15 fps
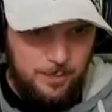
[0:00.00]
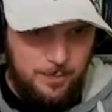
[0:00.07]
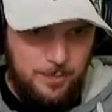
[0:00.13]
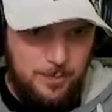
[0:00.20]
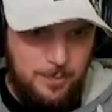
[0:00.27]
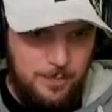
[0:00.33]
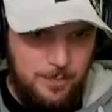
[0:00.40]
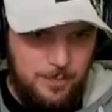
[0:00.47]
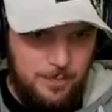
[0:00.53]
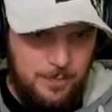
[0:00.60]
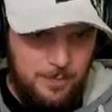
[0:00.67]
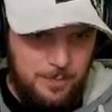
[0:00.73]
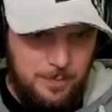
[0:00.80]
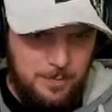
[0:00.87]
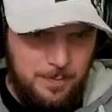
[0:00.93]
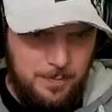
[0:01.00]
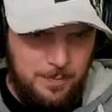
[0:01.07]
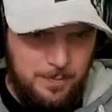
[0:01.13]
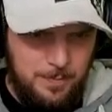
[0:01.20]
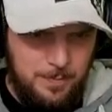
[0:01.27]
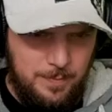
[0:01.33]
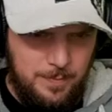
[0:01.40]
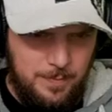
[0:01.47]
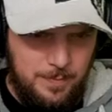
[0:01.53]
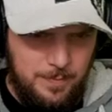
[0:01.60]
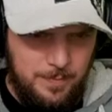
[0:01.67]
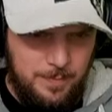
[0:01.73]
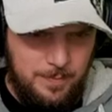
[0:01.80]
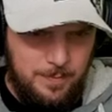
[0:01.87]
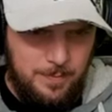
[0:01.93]

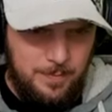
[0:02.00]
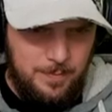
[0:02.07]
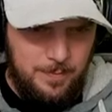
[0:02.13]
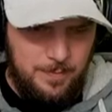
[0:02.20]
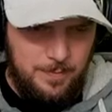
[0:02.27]
No one is speaking in this clip.